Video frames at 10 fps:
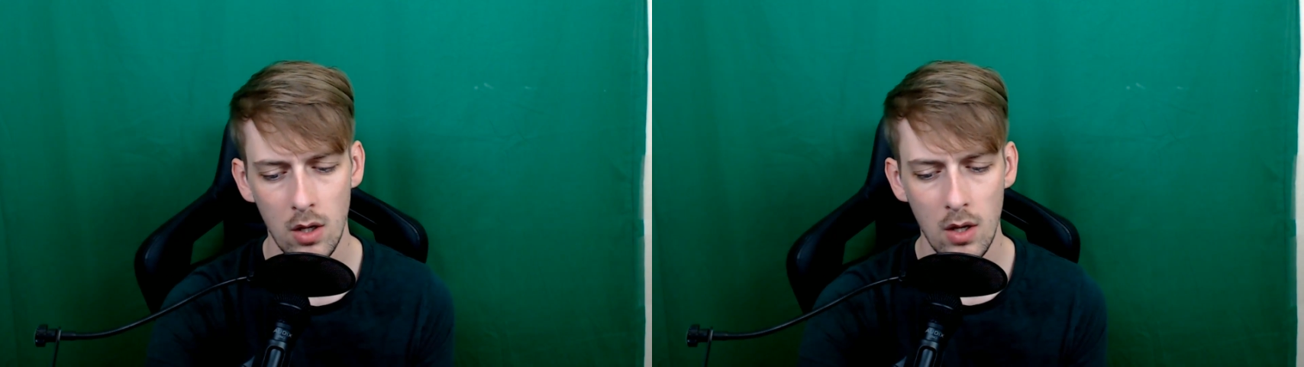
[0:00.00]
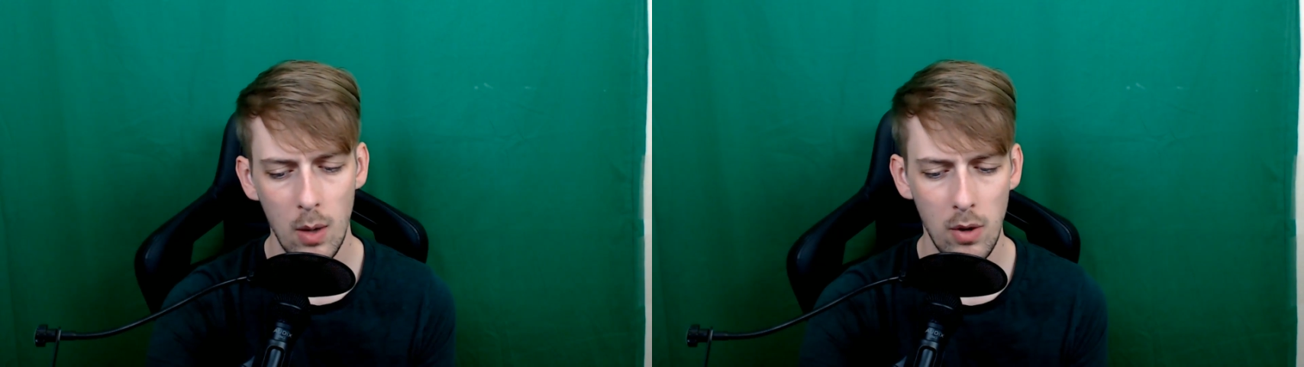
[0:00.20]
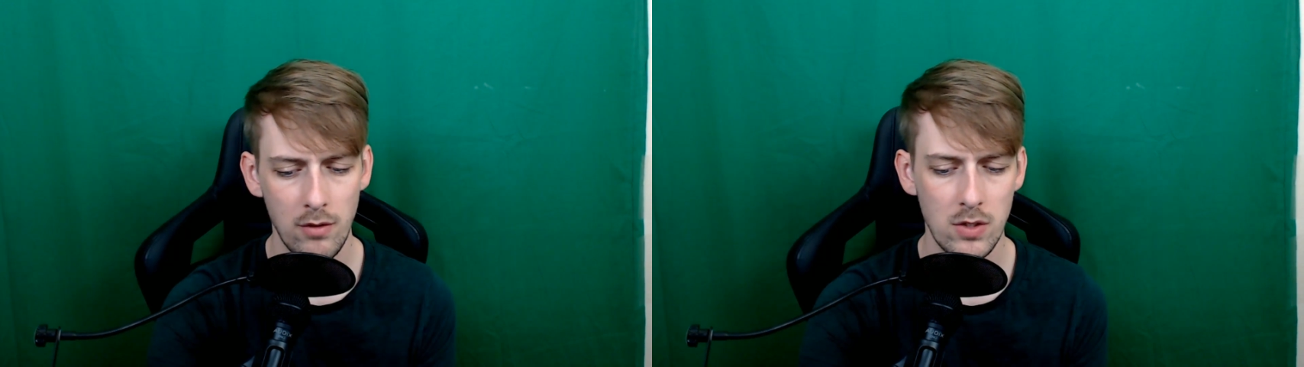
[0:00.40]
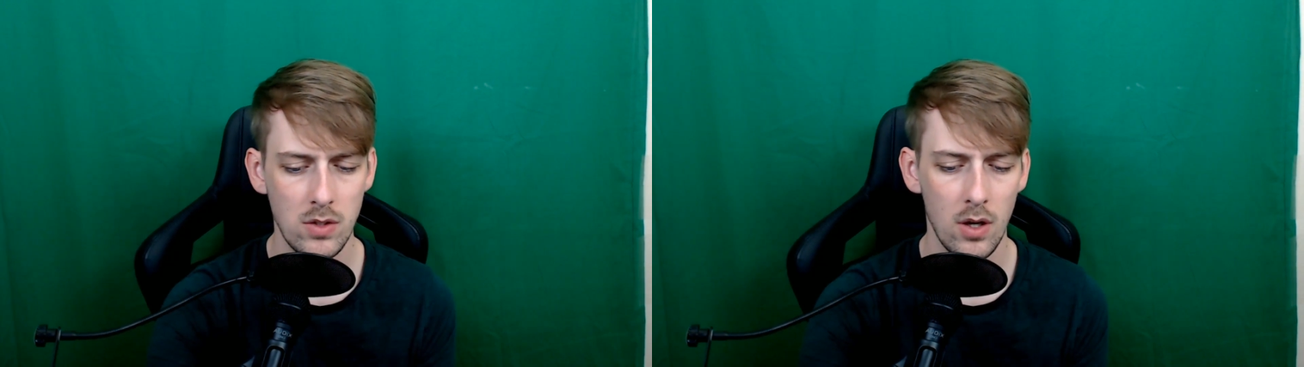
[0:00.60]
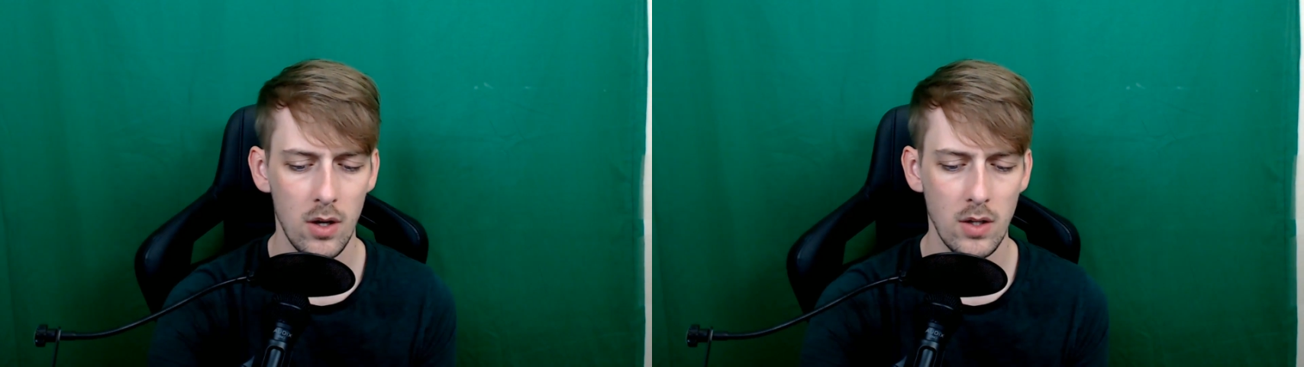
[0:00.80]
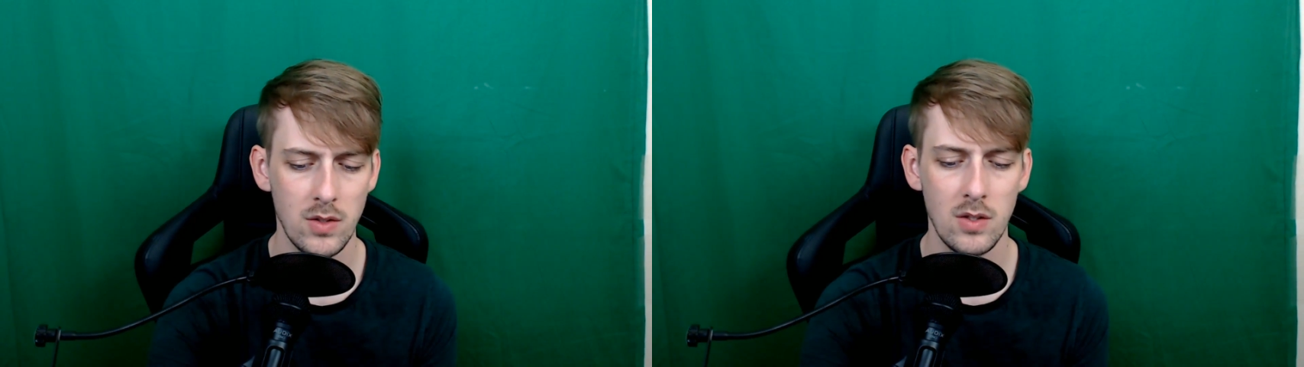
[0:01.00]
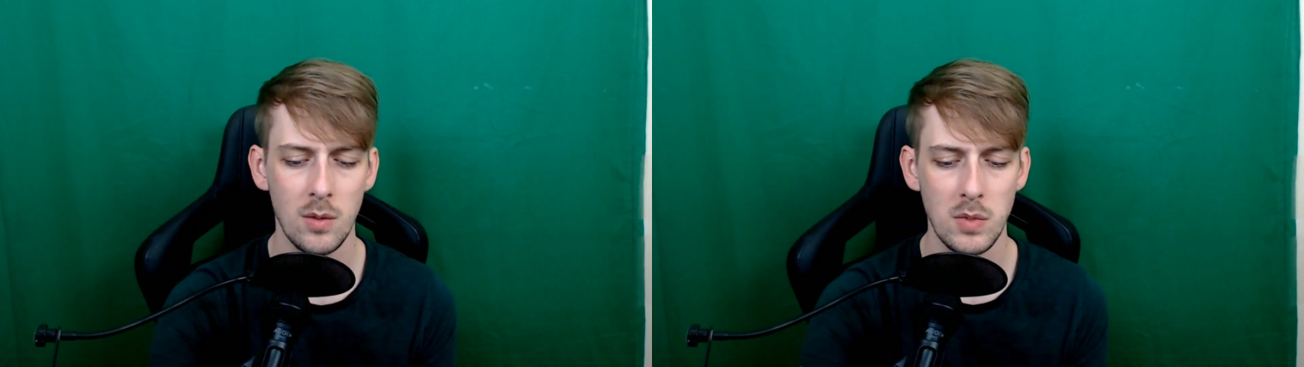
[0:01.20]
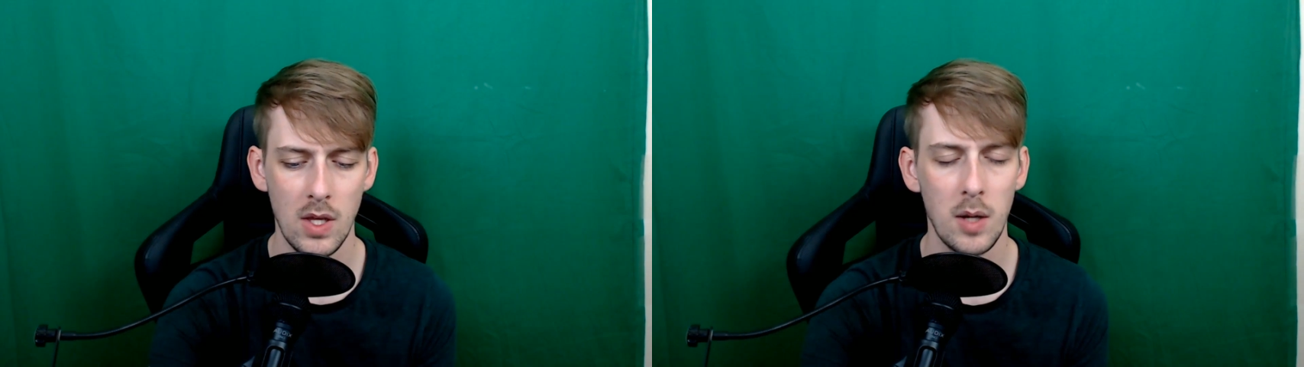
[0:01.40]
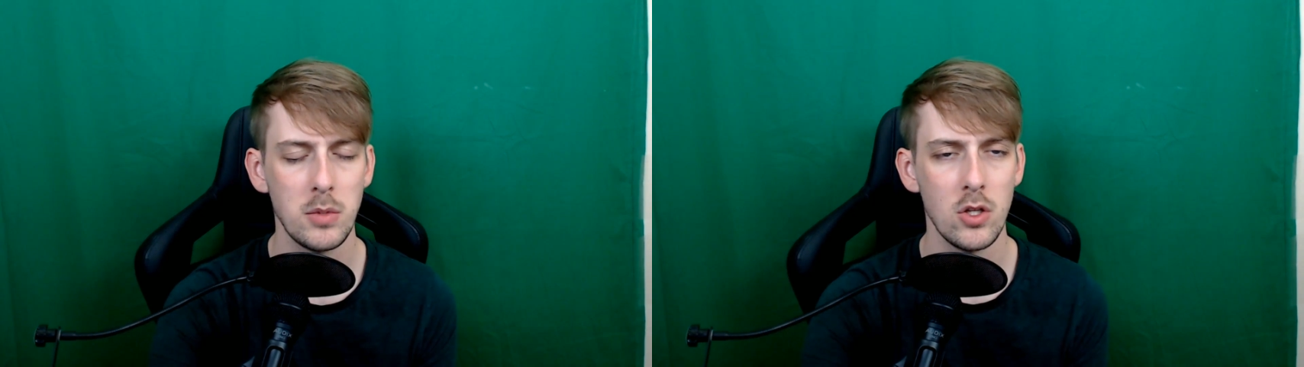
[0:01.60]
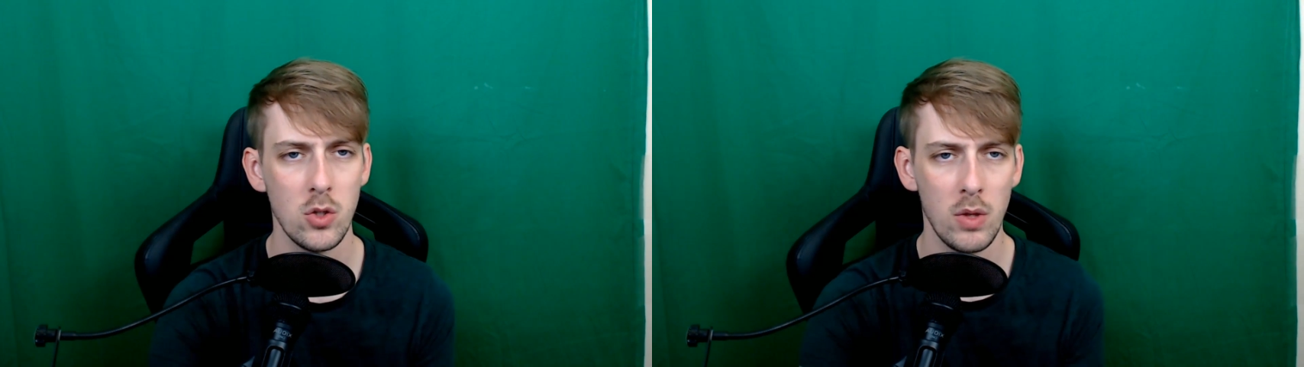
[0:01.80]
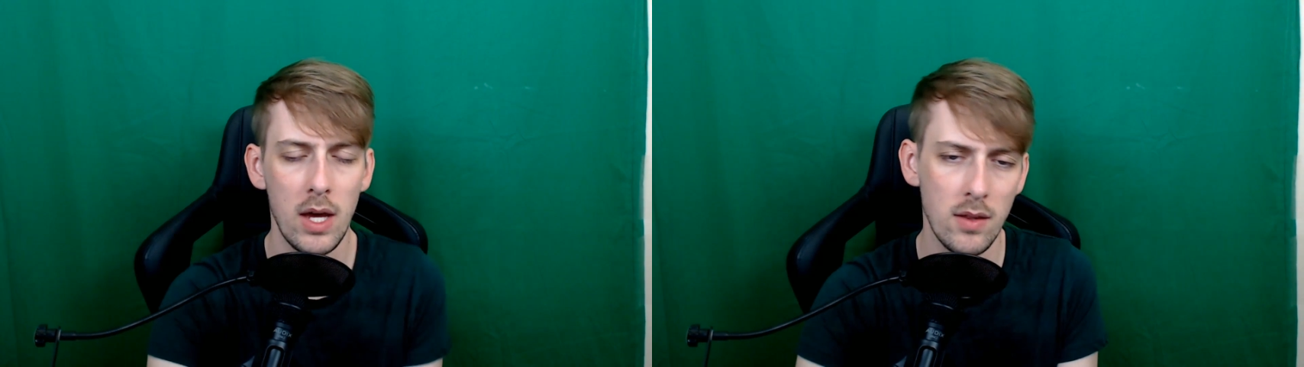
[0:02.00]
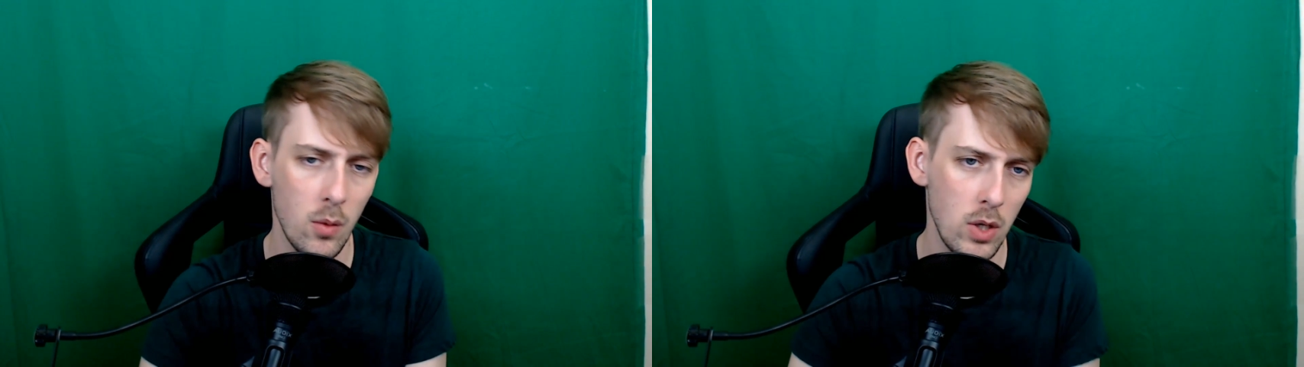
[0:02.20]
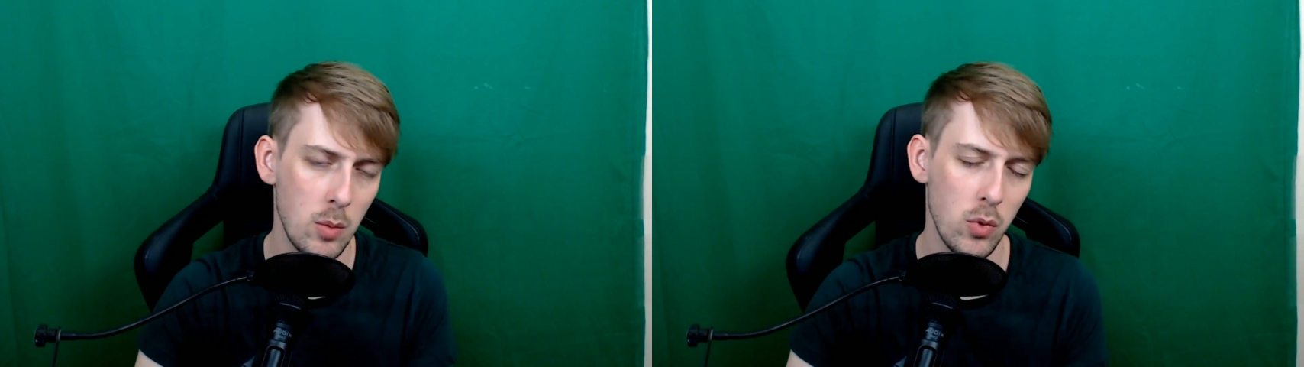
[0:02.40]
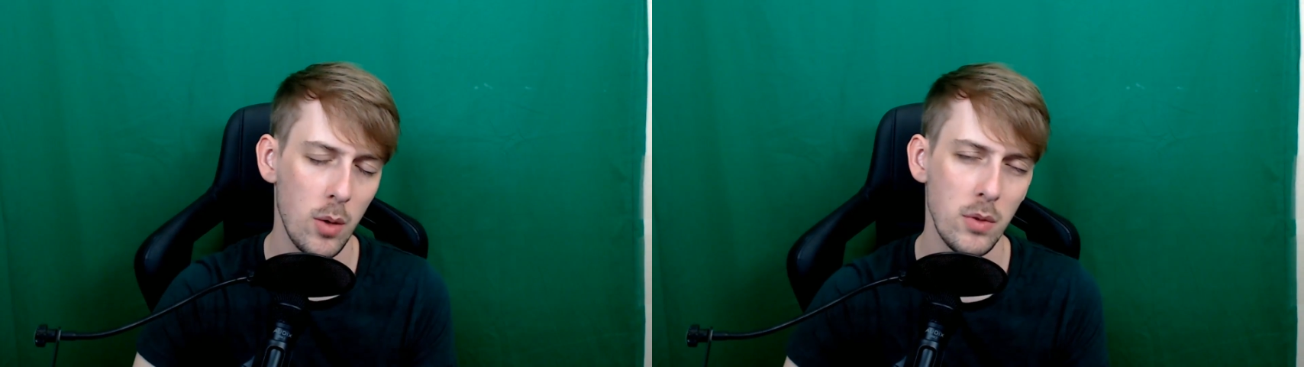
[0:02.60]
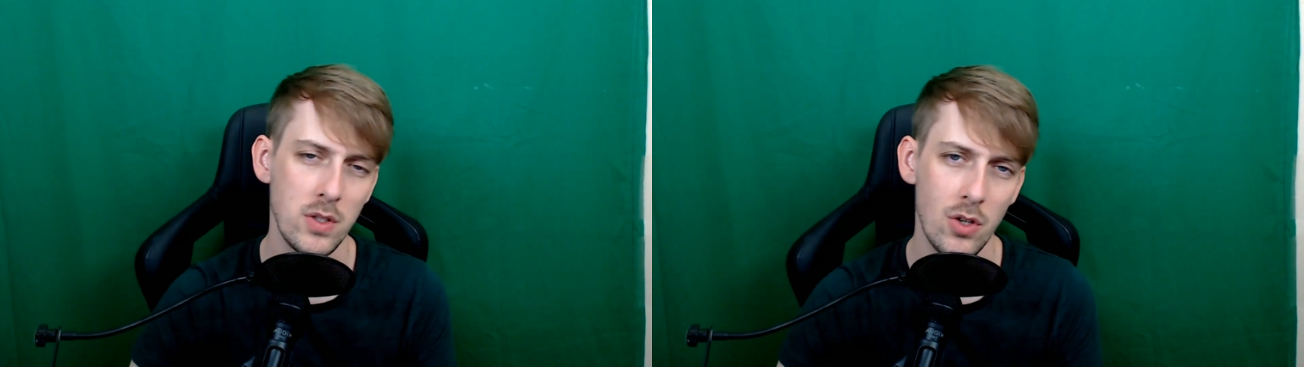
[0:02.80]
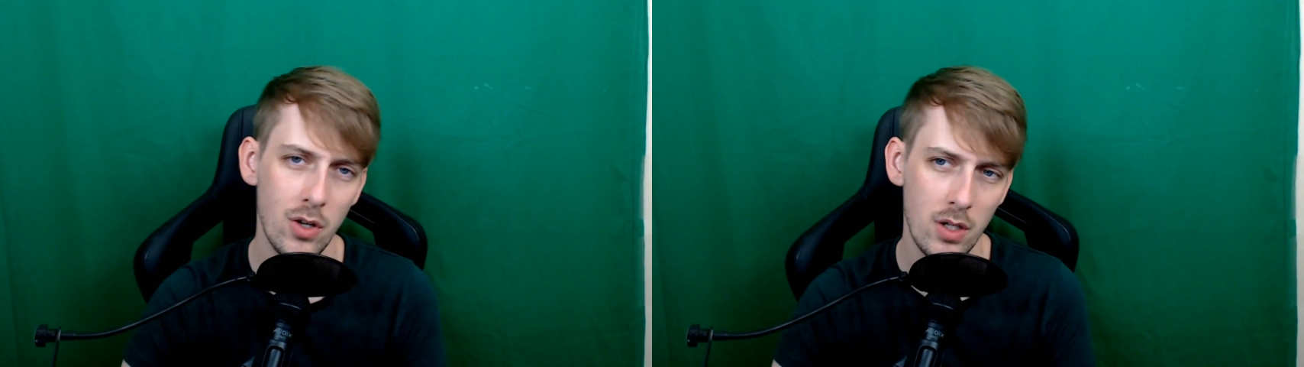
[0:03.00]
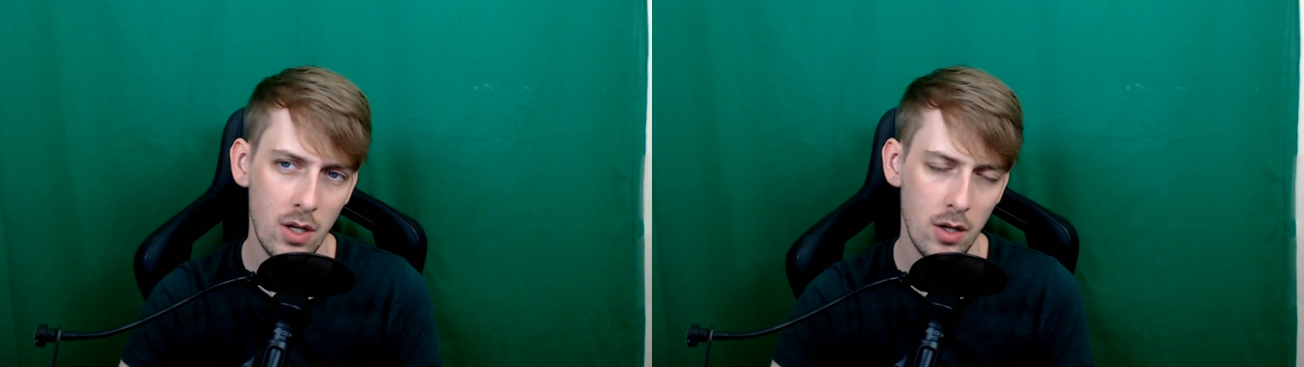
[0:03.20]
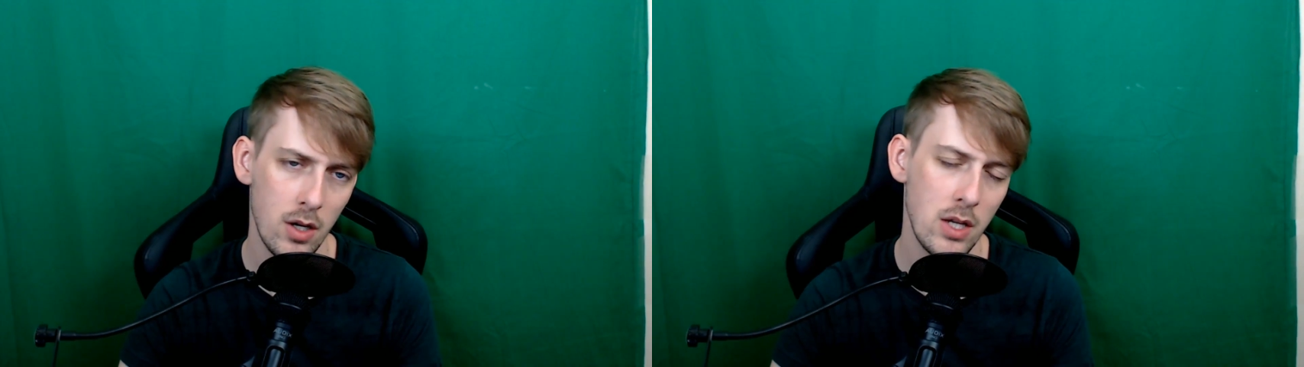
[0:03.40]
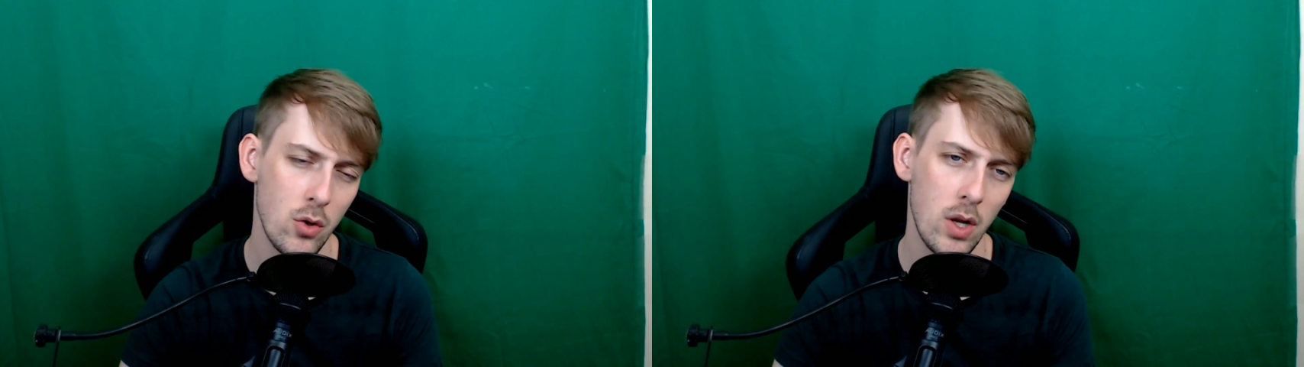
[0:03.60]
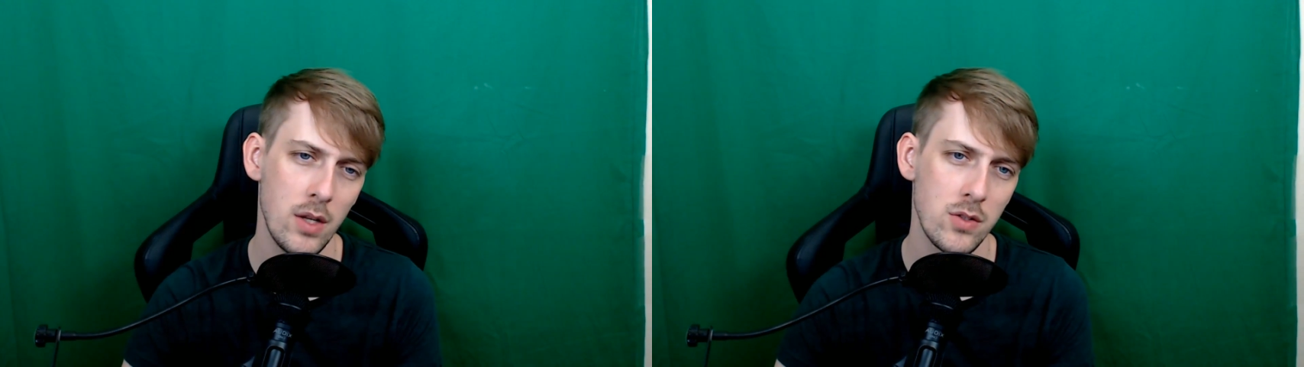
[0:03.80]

And we have a system set up to do that we can probably start integrating.